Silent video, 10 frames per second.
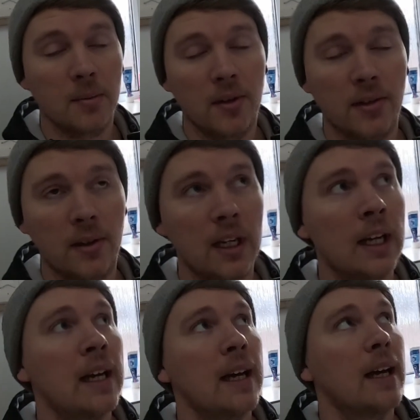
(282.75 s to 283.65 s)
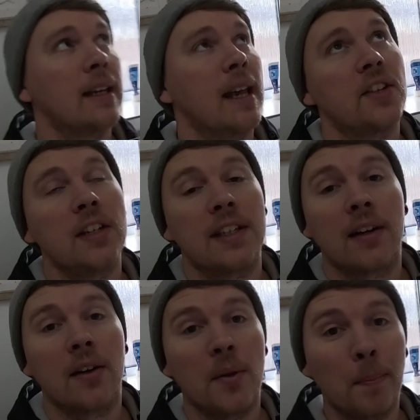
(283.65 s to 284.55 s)
I'm on the toilet. Yes, you need to
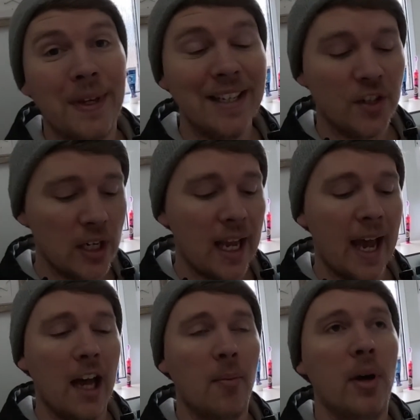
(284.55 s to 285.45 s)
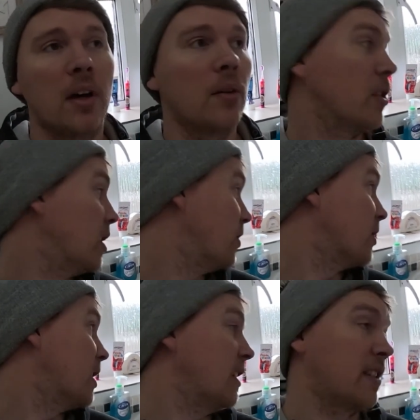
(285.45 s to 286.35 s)
download the BG app, which is
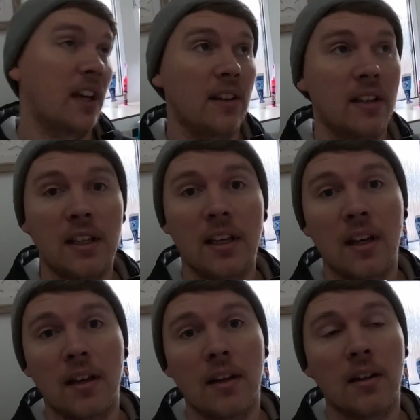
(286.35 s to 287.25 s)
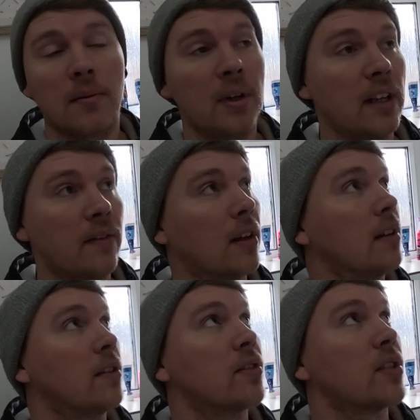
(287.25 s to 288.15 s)
just inside the leaflet.
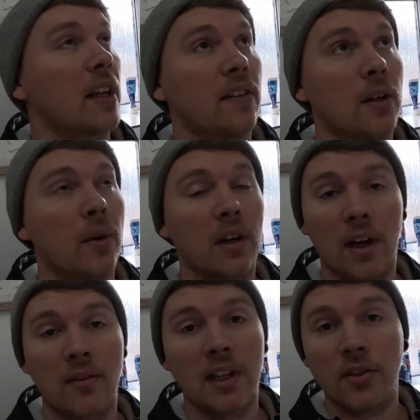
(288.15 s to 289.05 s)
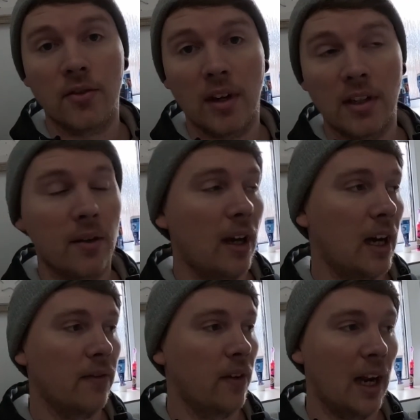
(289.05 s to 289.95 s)
You just scan the QR code, takes you straight to it,
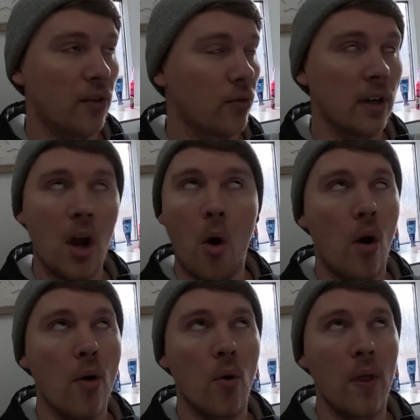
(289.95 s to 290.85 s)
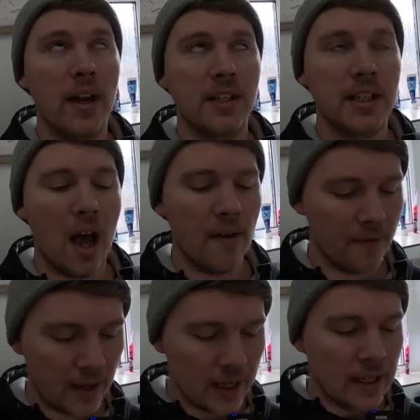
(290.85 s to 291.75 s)
iPhone, Android, and all that
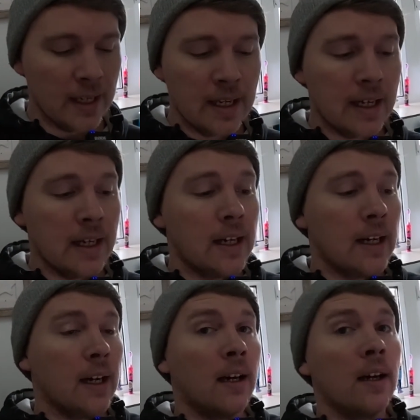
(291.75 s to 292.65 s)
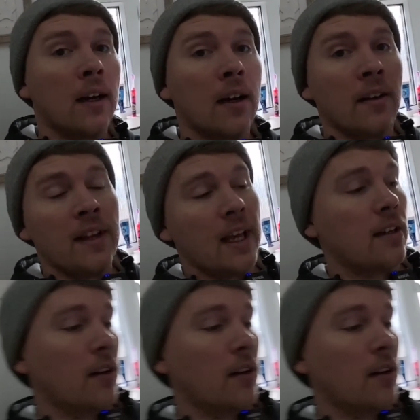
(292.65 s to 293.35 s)
stuff. Then